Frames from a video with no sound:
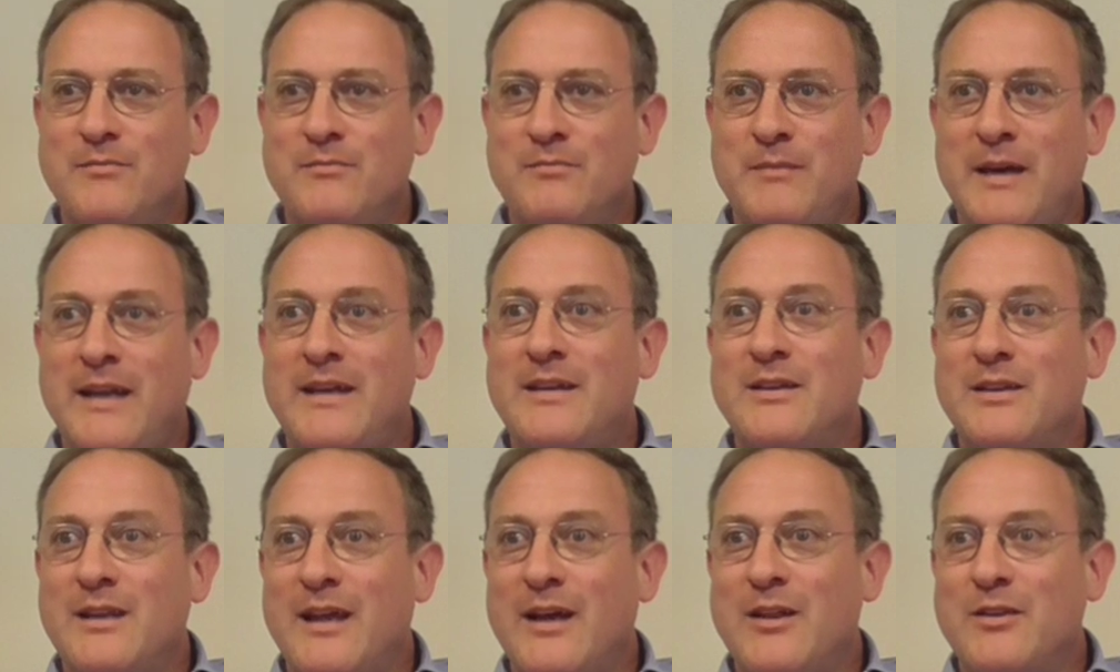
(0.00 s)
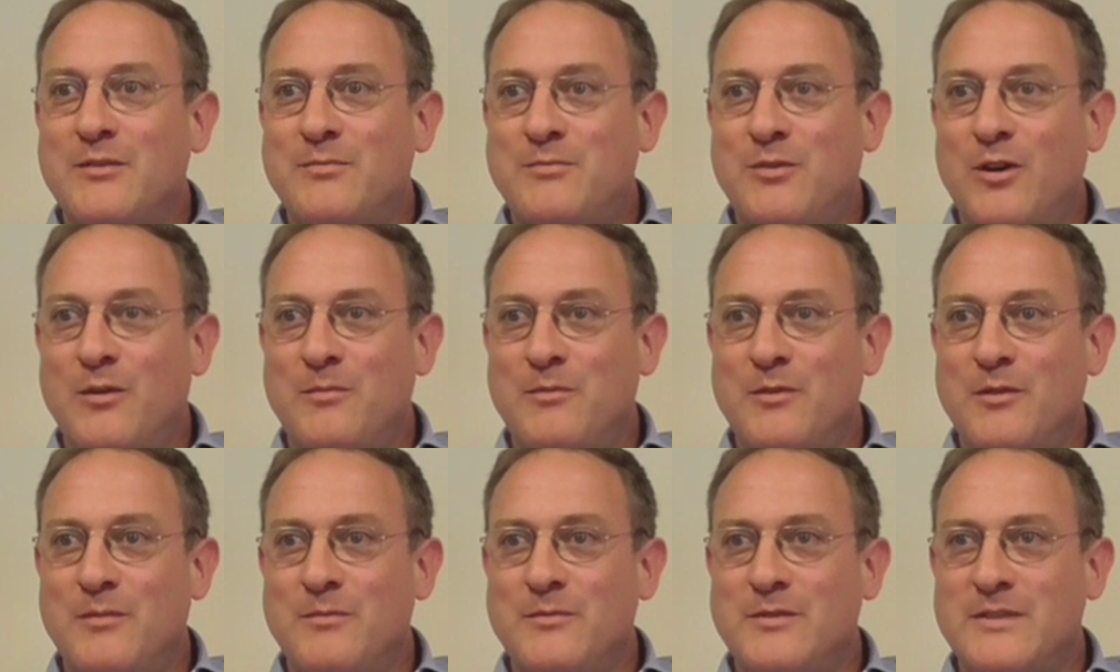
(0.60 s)
mental health
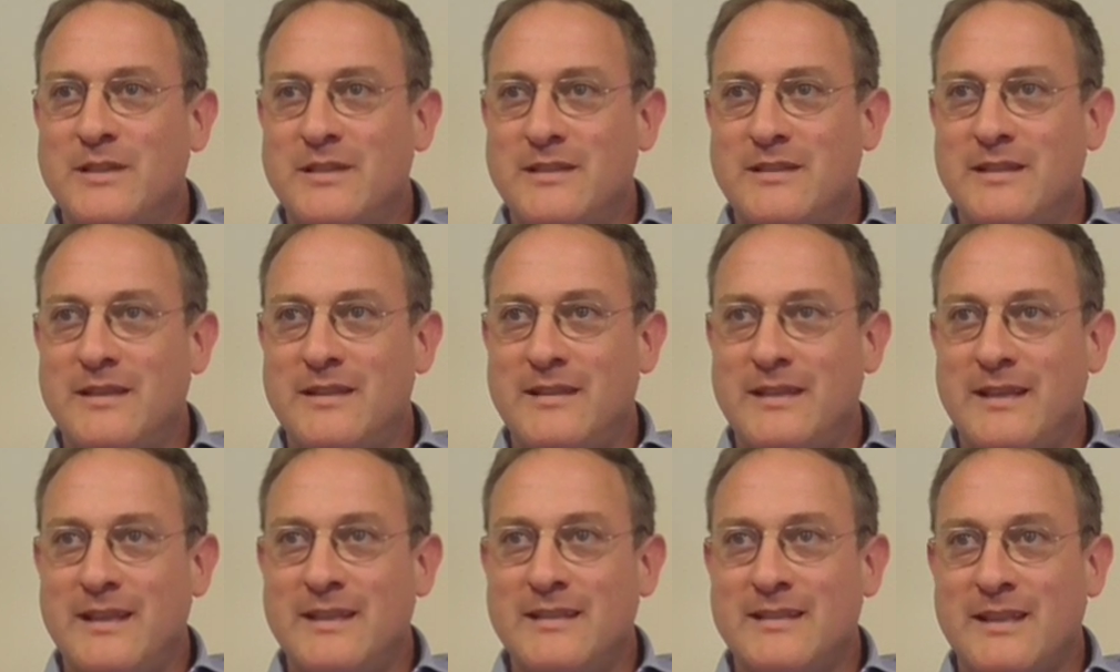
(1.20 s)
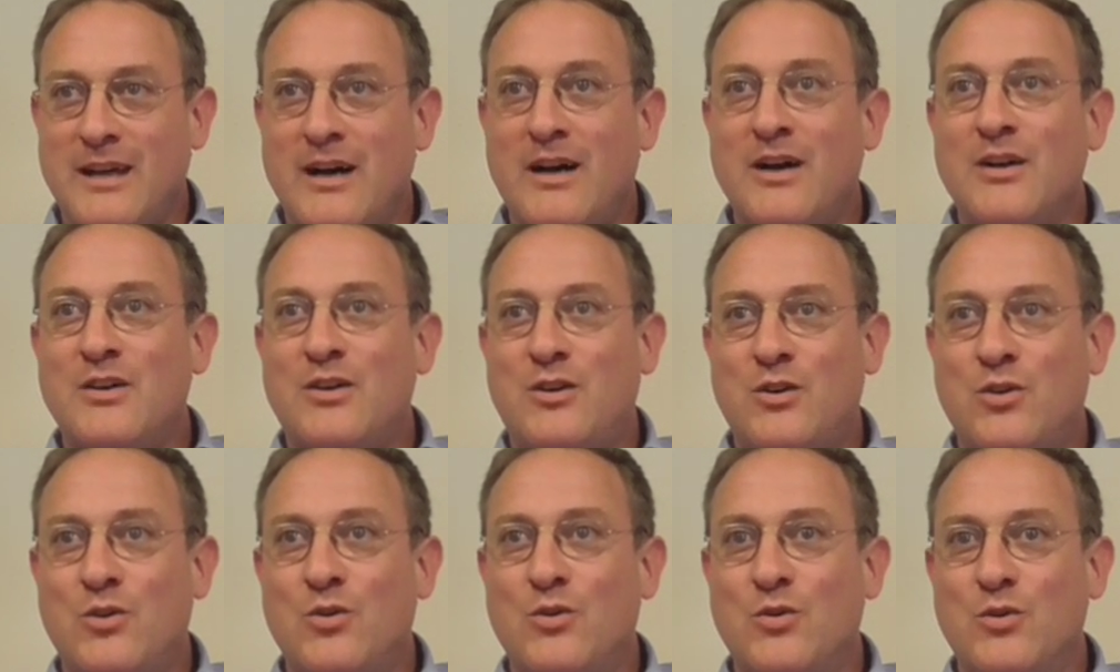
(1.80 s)
problems, and that these are
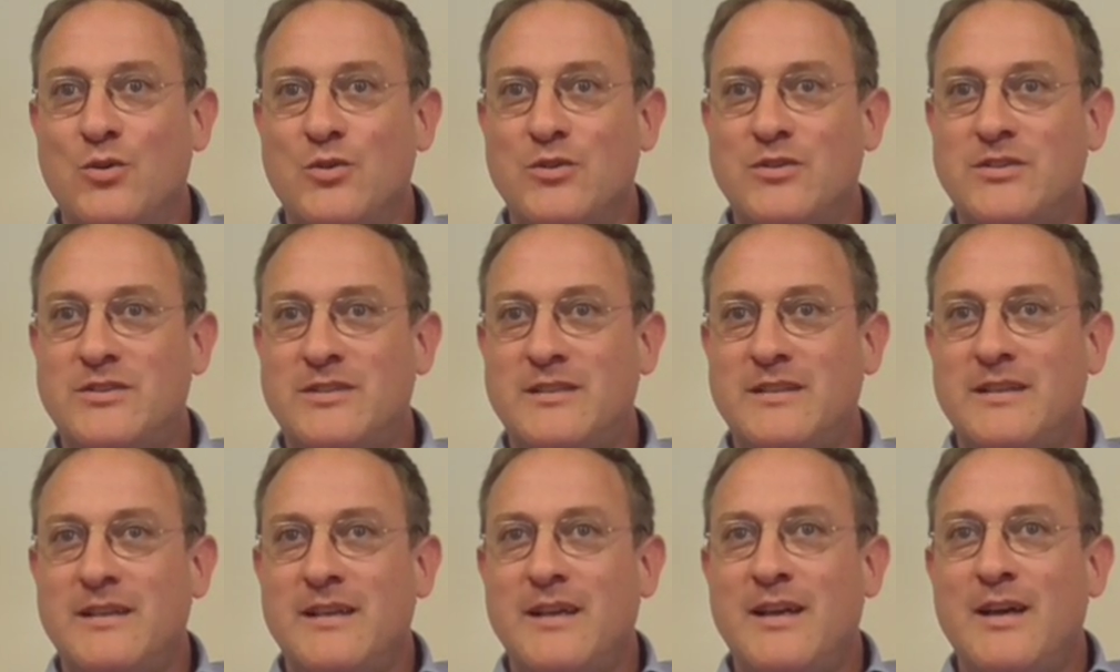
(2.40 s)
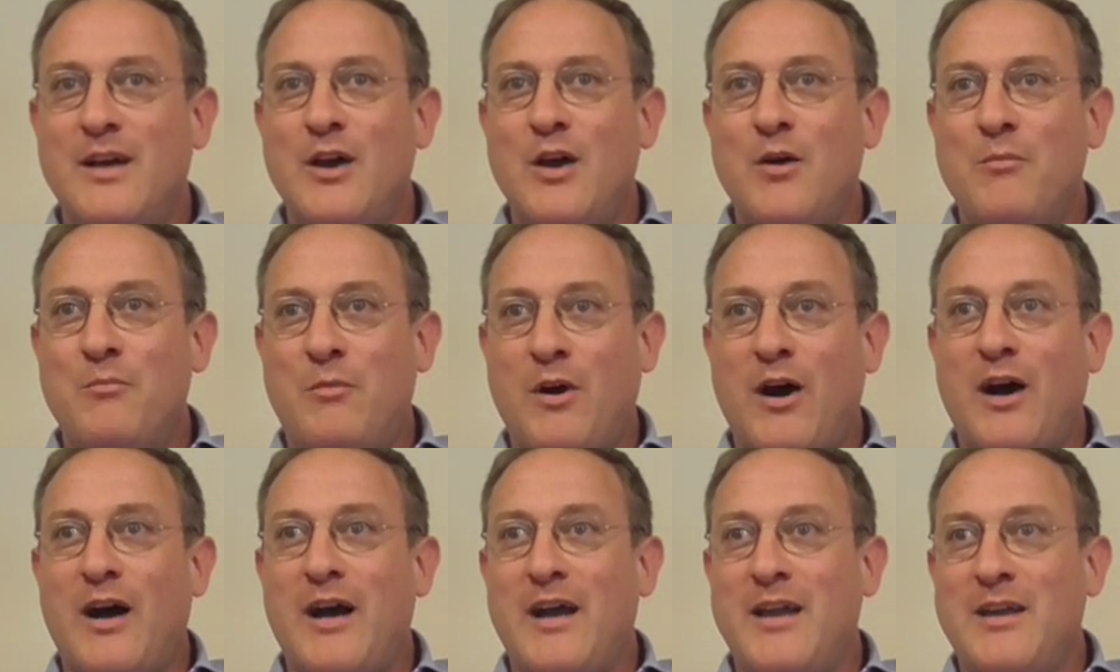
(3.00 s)
caused
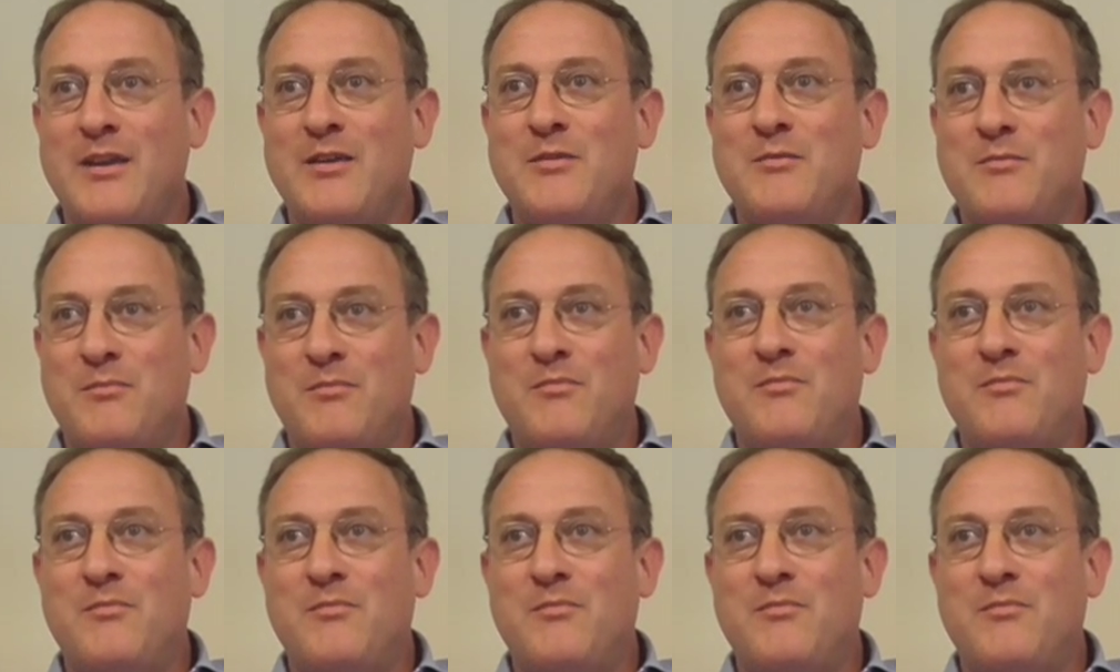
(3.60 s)
by